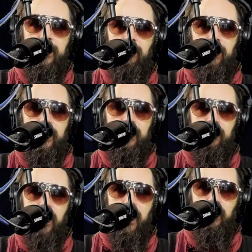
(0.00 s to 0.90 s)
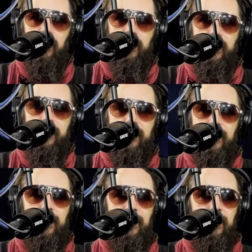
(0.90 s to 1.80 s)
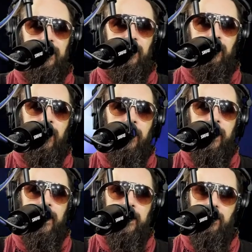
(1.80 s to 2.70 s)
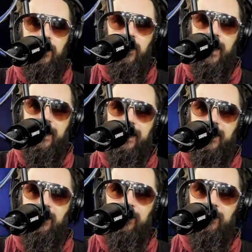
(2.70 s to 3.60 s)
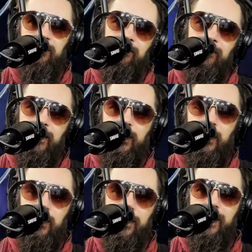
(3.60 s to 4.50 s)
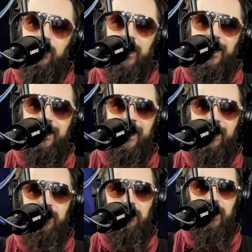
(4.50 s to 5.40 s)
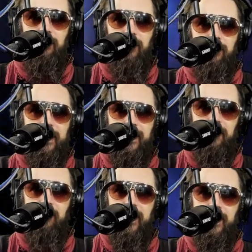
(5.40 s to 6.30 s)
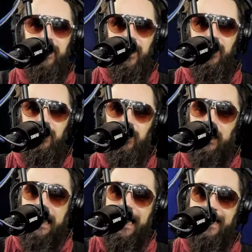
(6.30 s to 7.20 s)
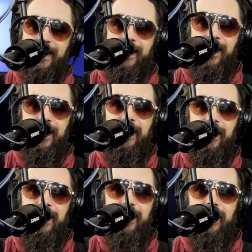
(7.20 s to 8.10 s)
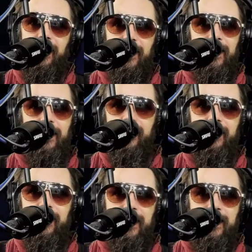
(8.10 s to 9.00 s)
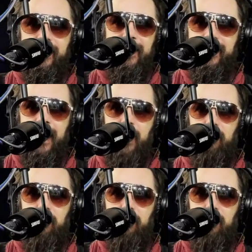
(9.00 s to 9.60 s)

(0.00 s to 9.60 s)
of like 2 hours, and you're trying to usually whittle it down to about a 15-minute show or less, that just doesn't happen